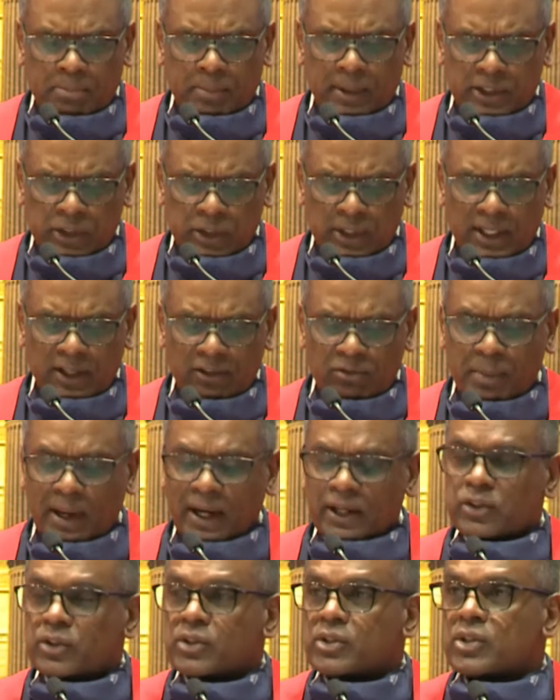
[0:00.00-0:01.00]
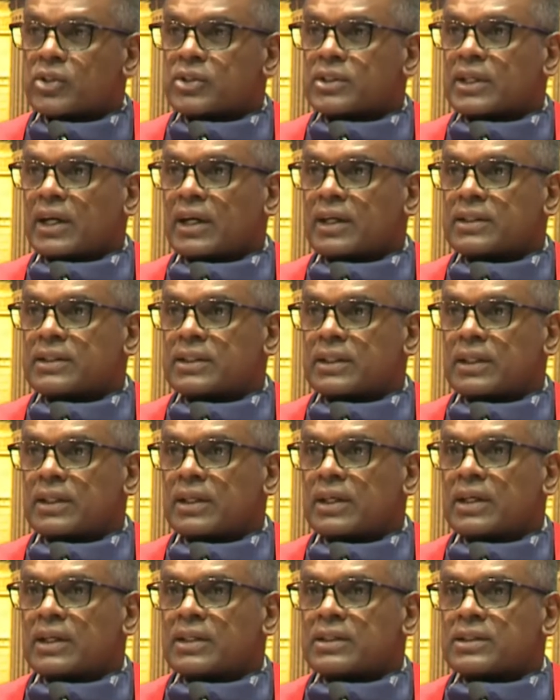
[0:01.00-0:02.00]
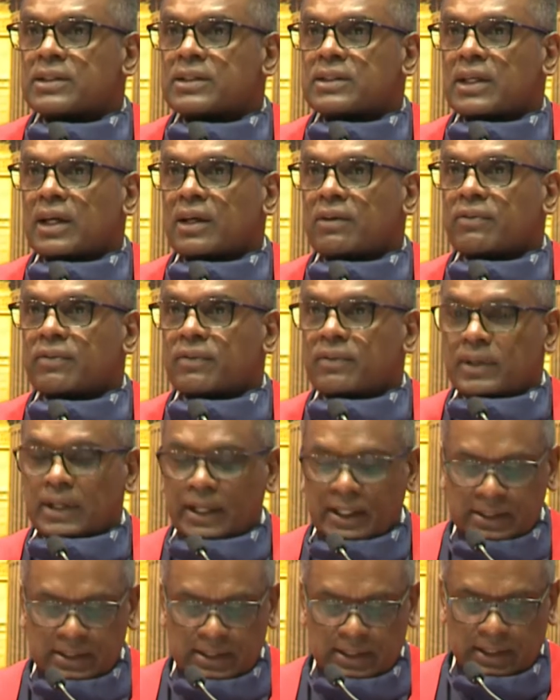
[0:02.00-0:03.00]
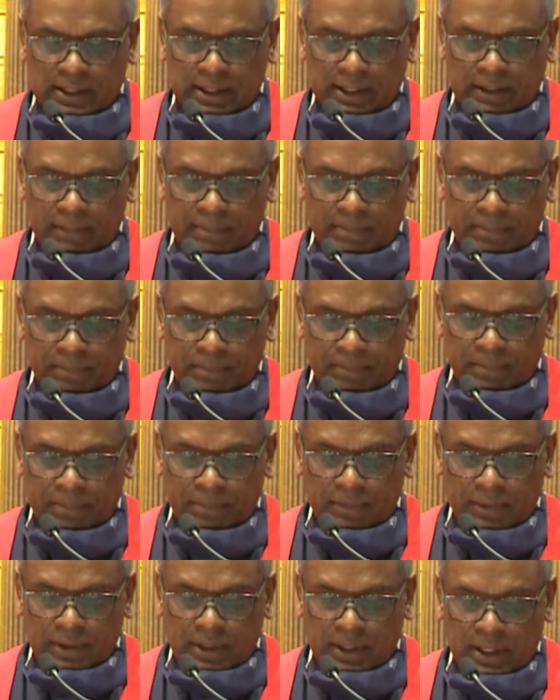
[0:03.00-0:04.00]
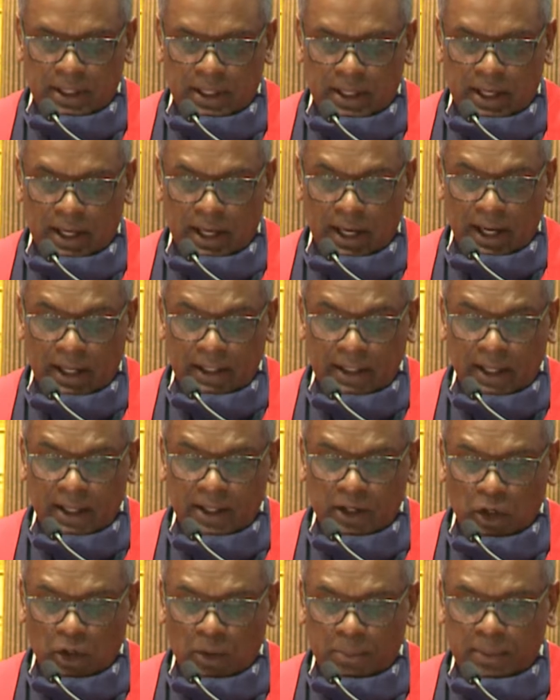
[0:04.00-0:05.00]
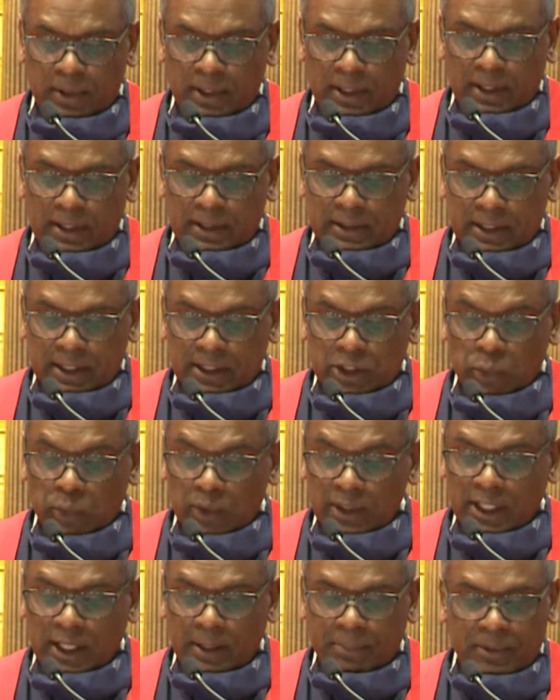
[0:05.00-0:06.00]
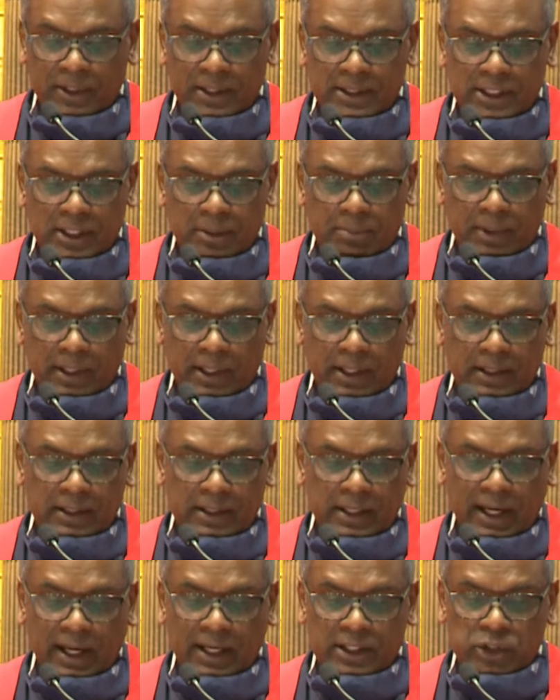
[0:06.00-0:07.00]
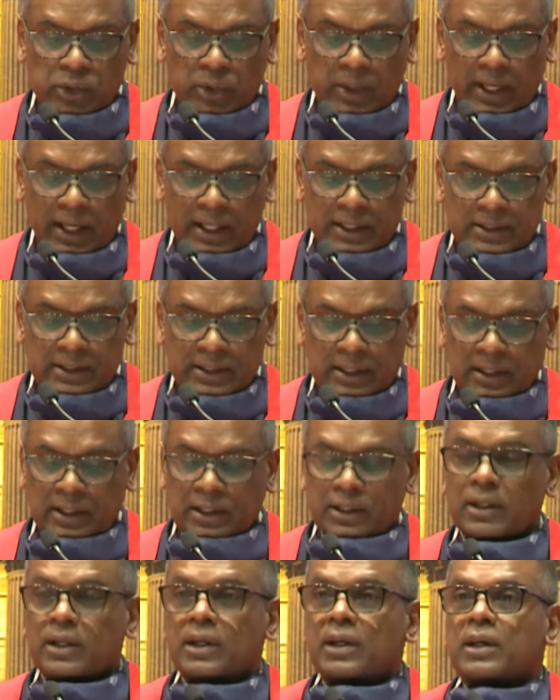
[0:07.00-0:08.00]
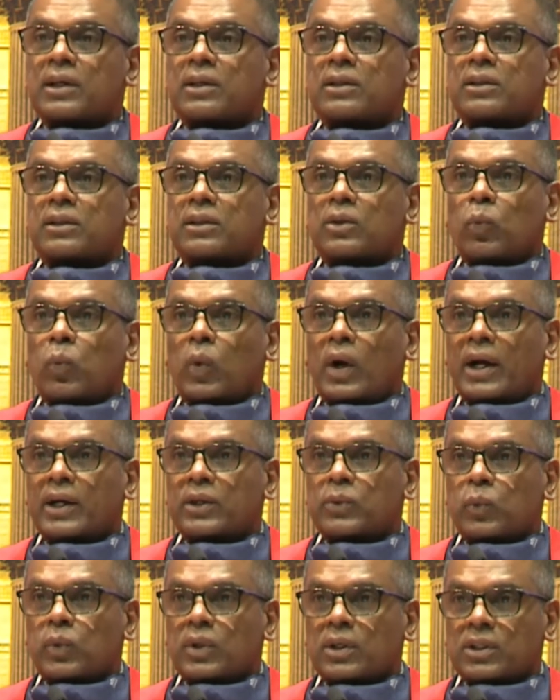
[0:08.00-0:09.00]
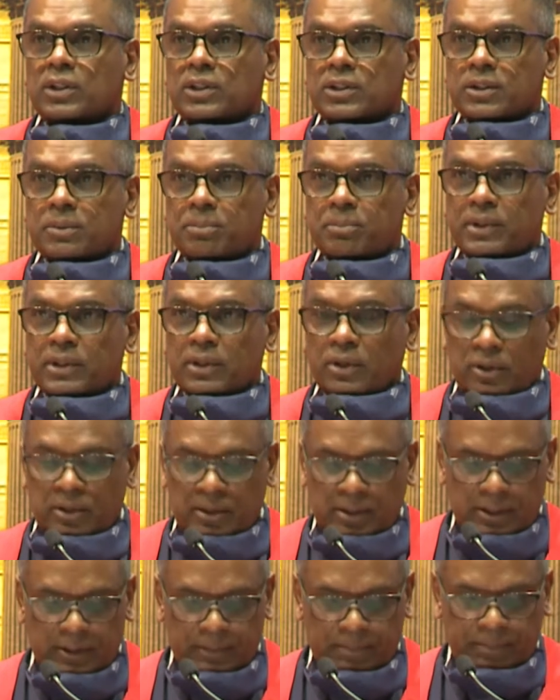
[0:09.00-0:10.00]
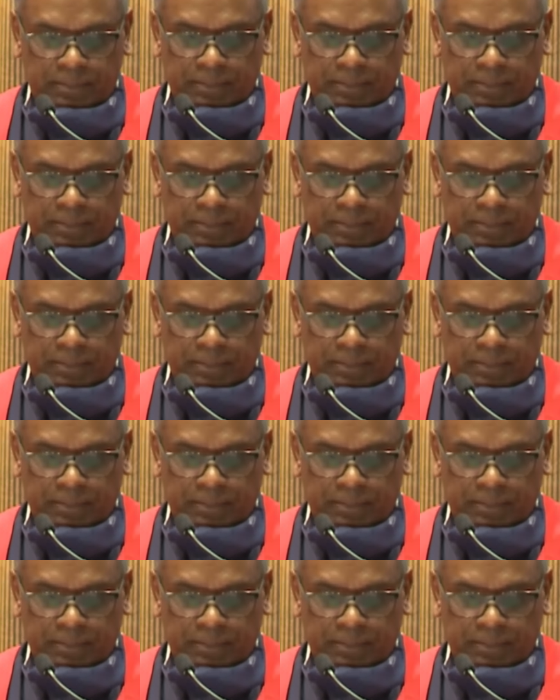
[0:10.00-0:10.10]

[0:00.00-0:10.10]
but to give back to society selflessly. And I hope that you will keep this in mind as you enter the wide world beyond.